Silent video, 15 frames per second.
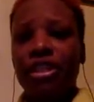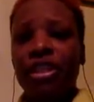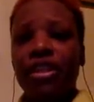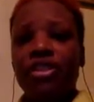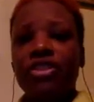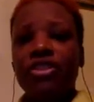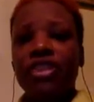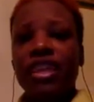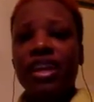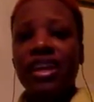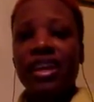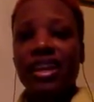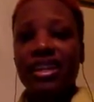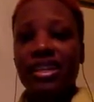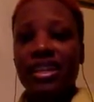just
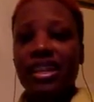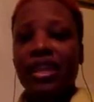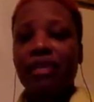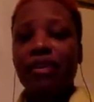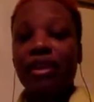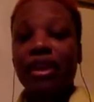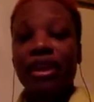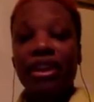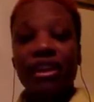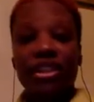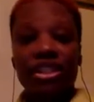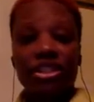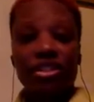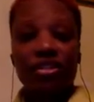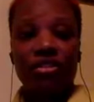highlighting him and highlighting
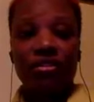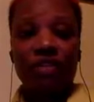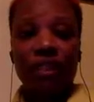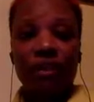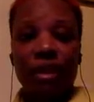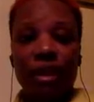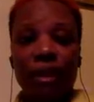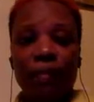your family